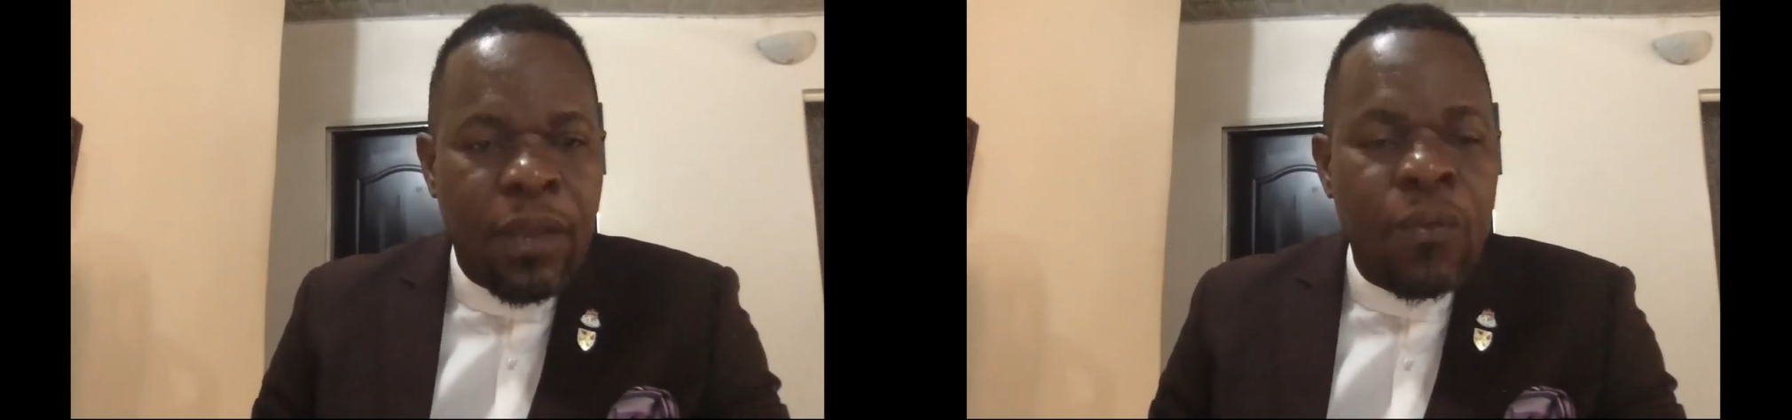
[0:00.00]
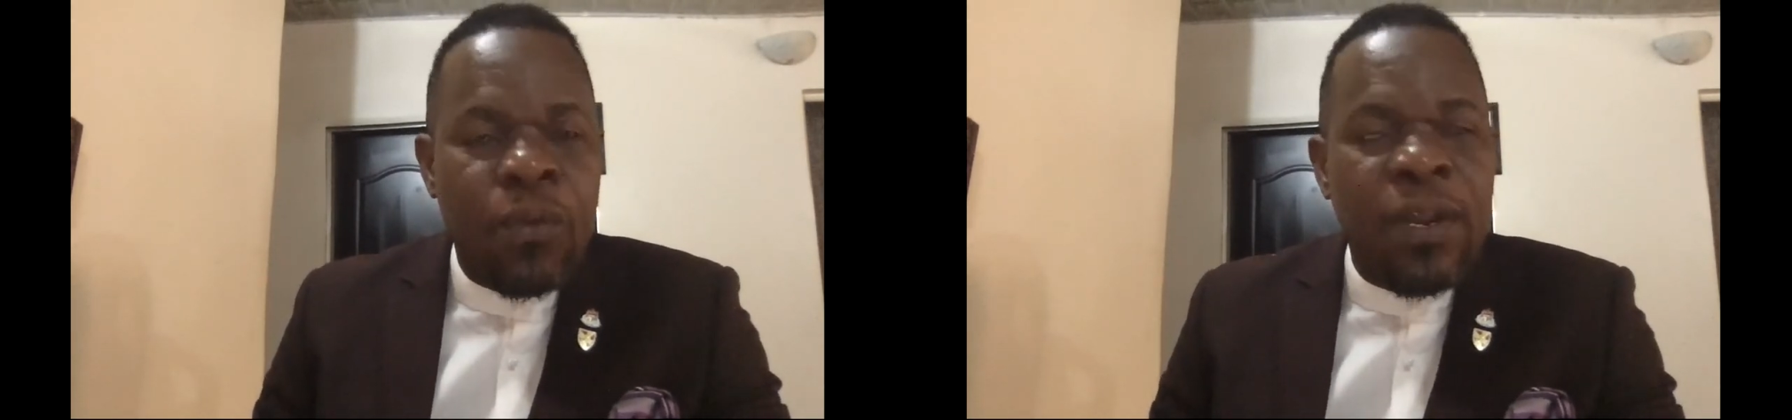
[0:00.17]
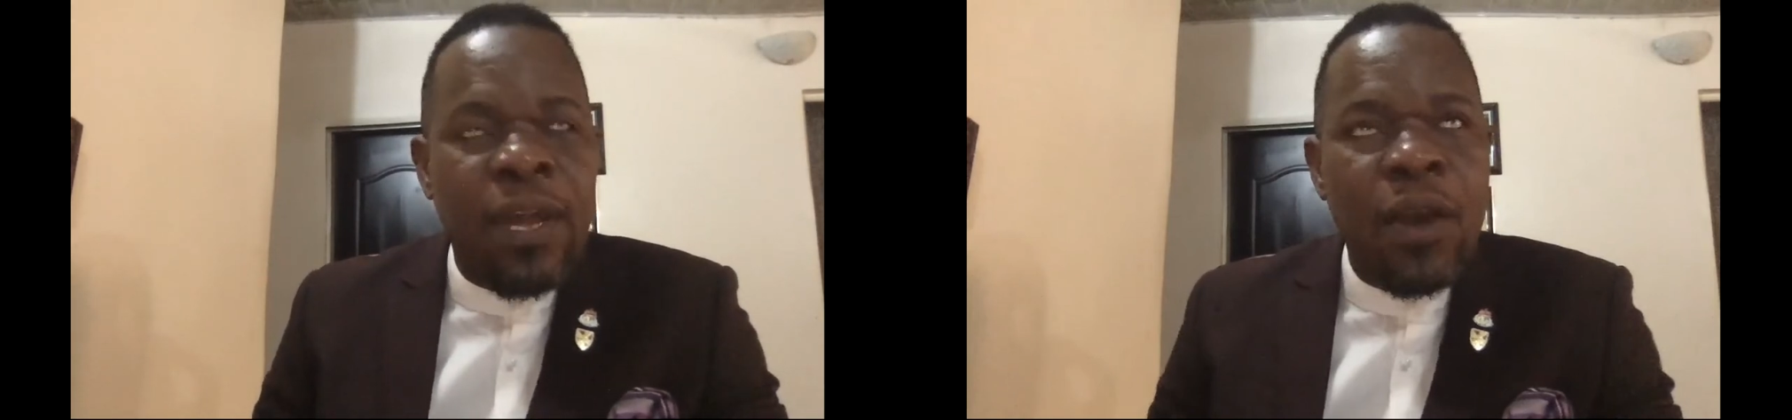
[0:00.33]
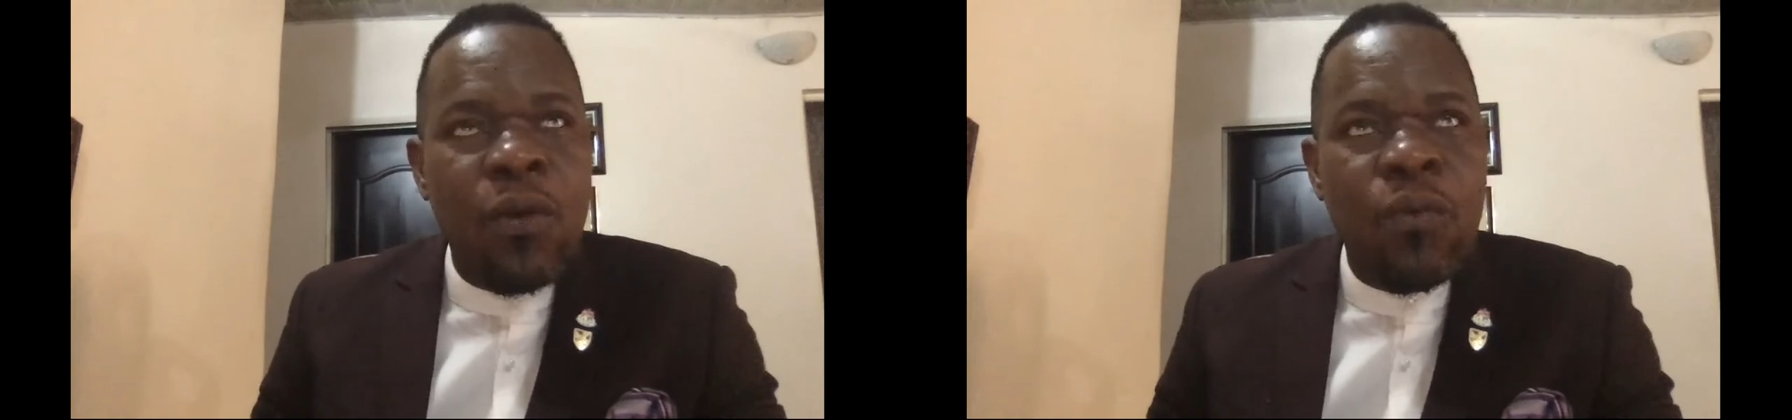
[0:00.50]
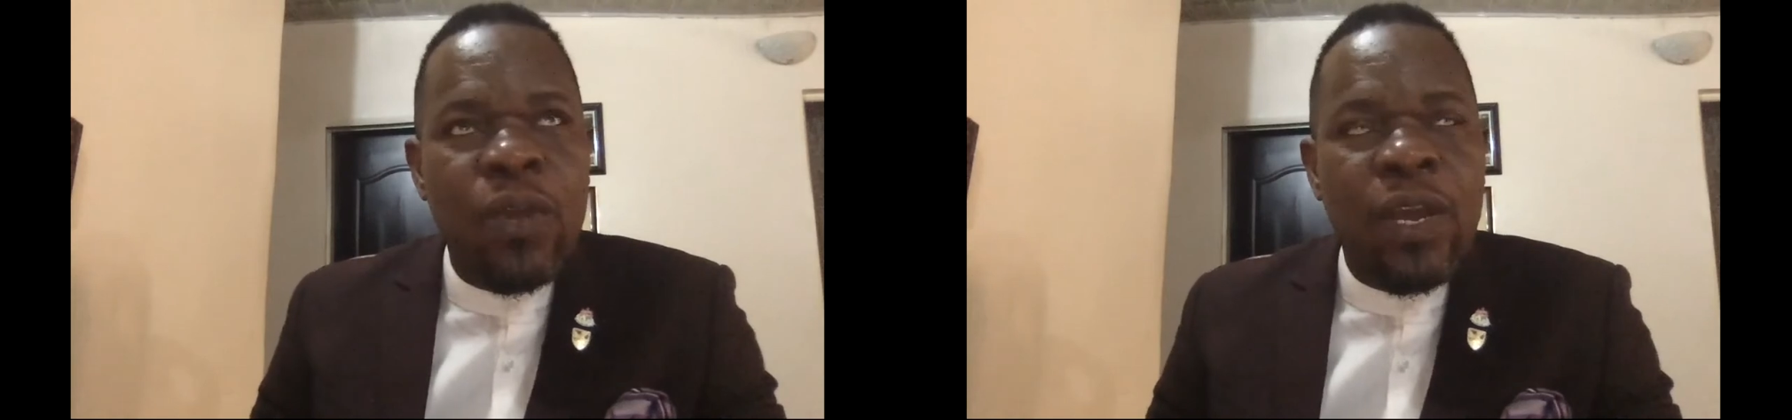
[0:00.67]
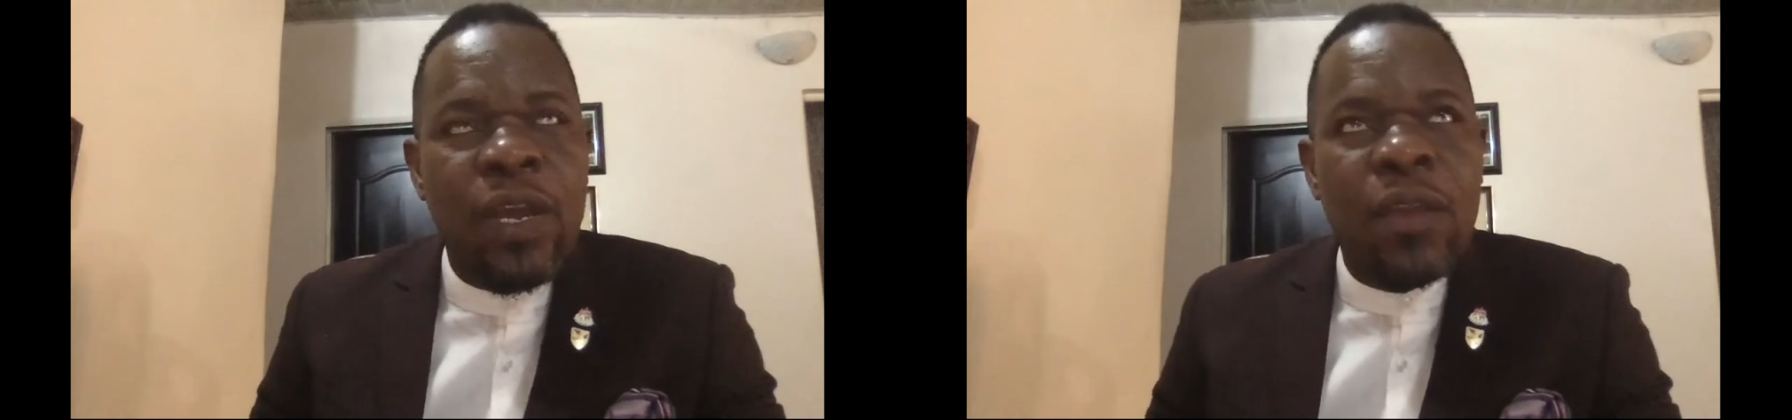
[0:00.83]
Now
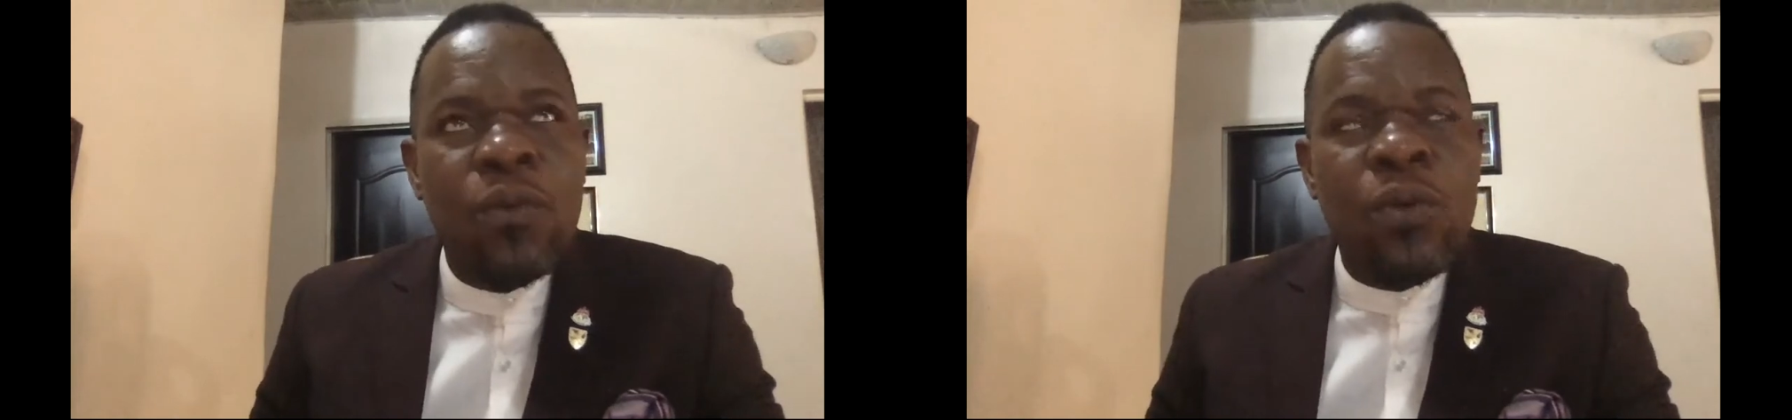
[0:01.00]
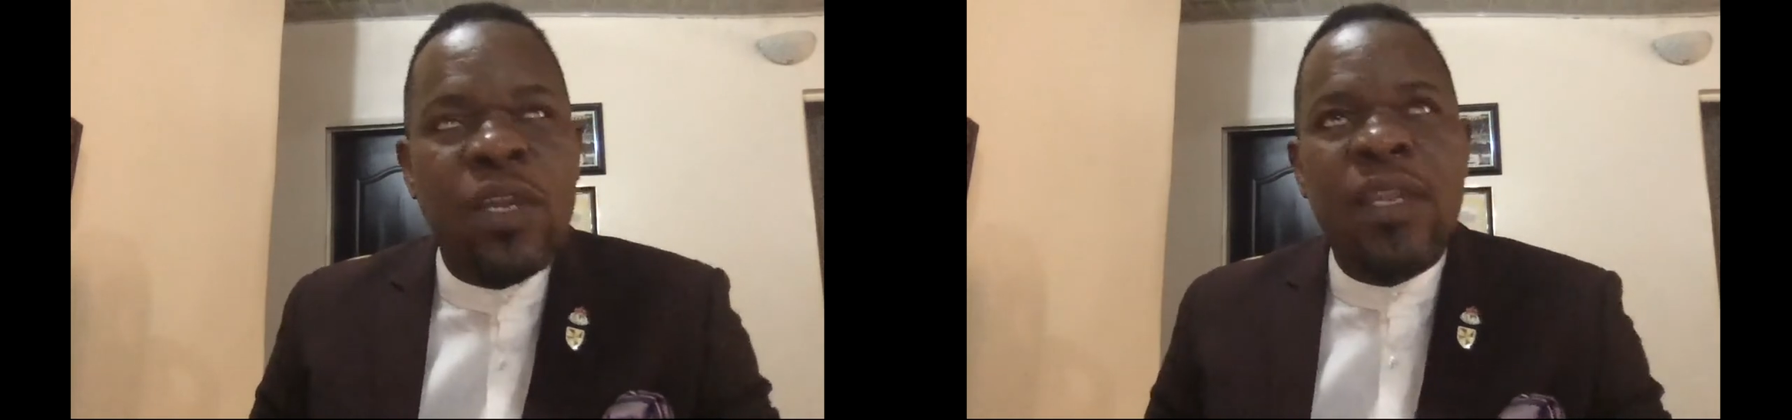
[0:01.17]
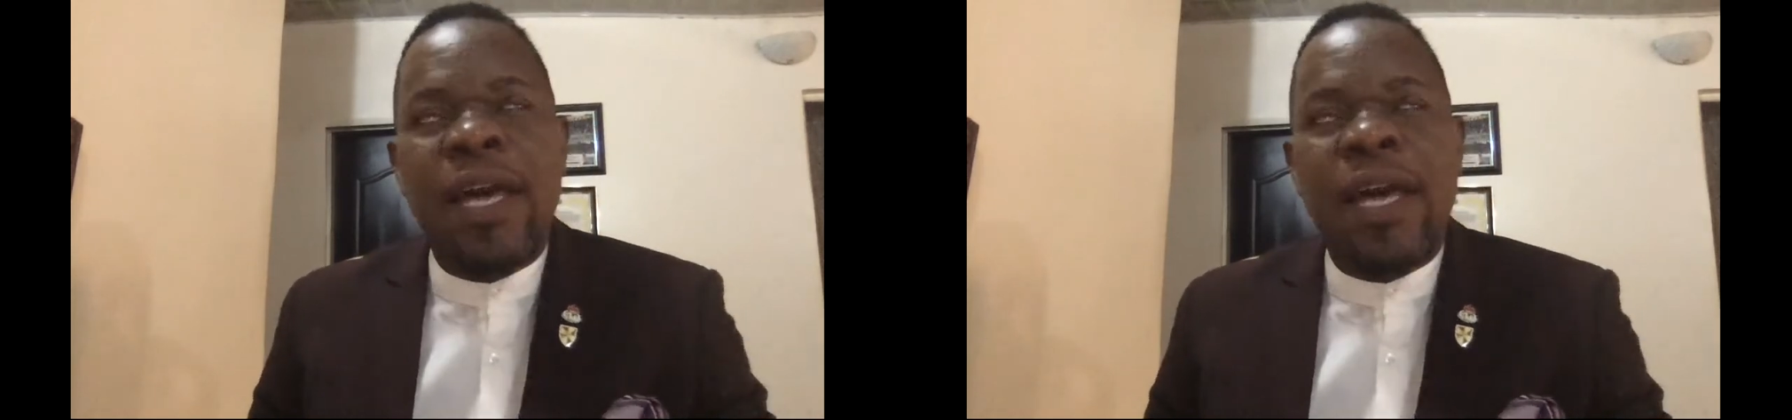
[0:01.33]
we are looking